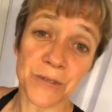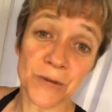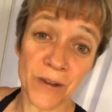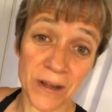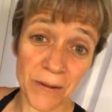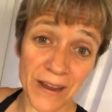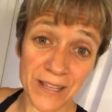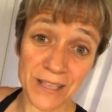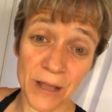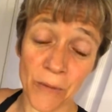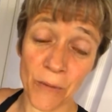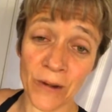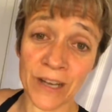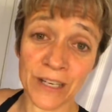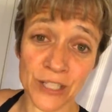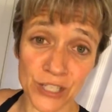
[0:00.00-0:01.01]
so anyways, I
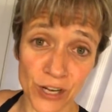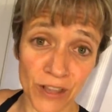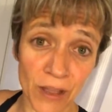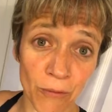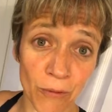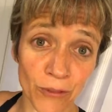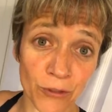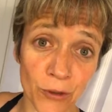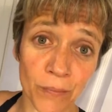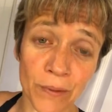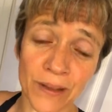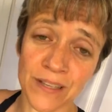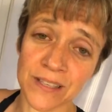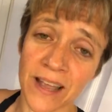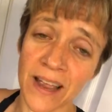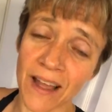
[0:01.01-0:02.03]
wanted to share that with you
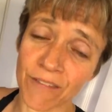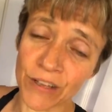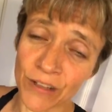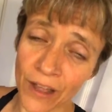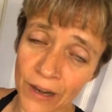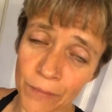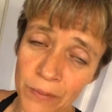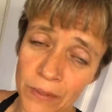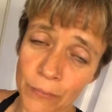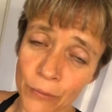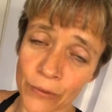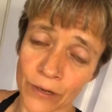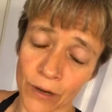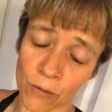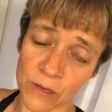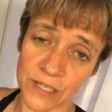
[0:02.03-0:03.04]
because I have a lot of people
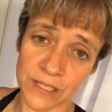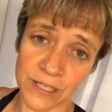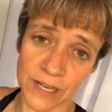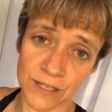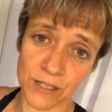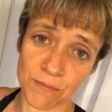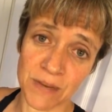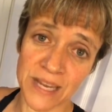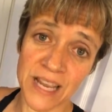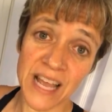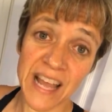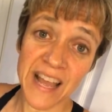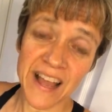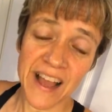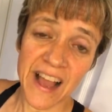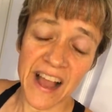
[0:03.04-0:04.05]
that always say to me,
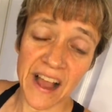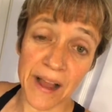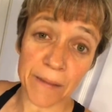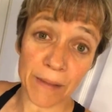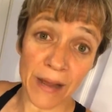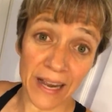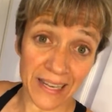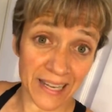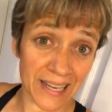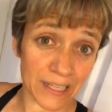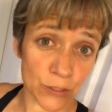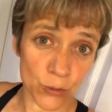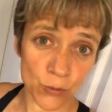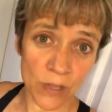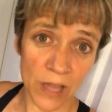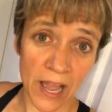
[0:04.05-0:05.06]
um, I can't
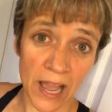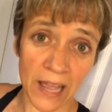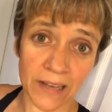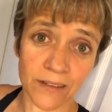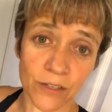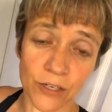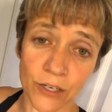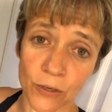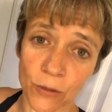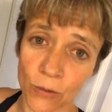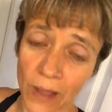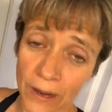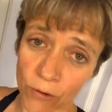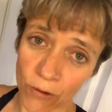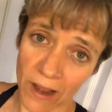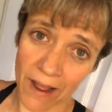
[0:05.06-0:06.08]
do that. You know,
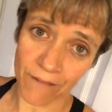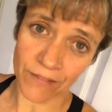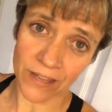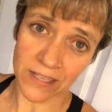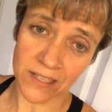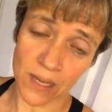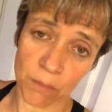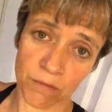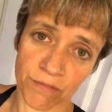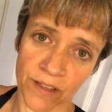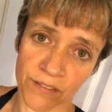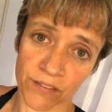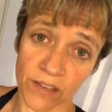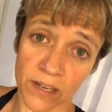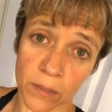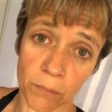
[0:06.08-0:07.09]
I don't have that type of
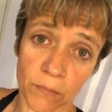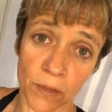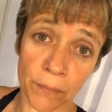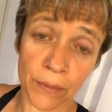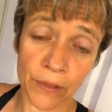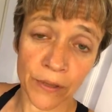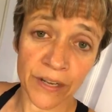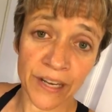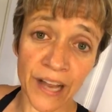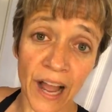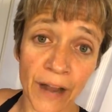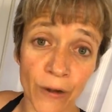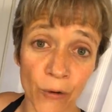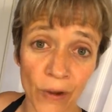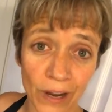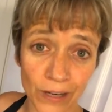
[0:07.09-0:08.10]
athletic ability. I
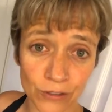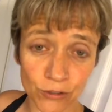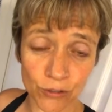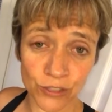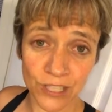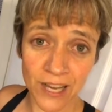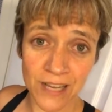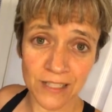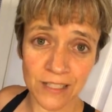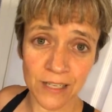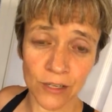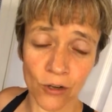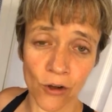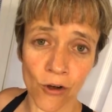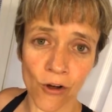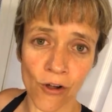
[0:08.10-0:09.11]
don't exercise at
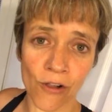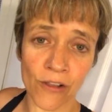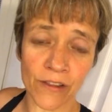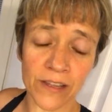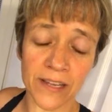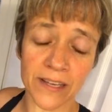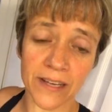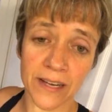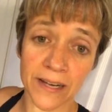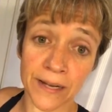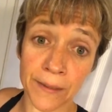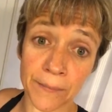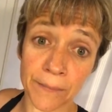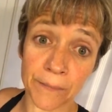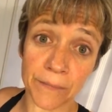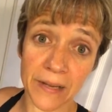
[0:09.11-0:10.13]
all.
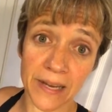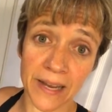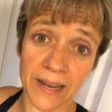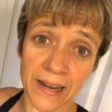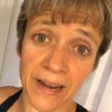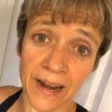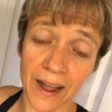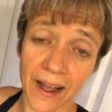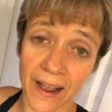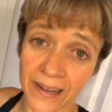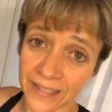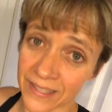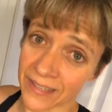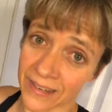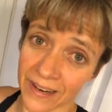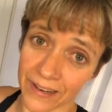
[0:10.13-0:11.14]
Um, and I
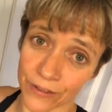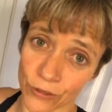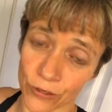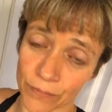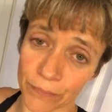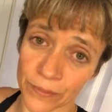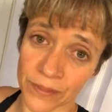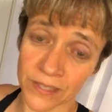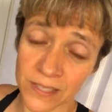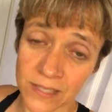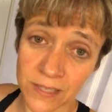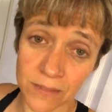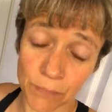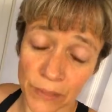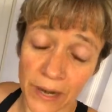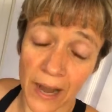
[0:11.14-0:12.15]
didn't either, but this,
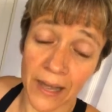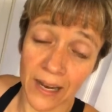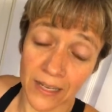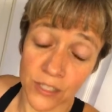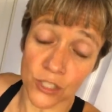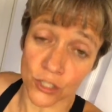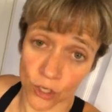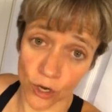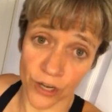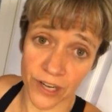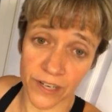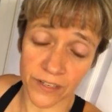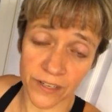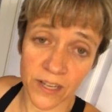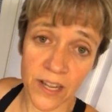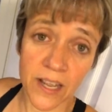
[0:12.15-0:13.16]
but I got
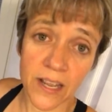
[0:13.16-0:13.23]
started.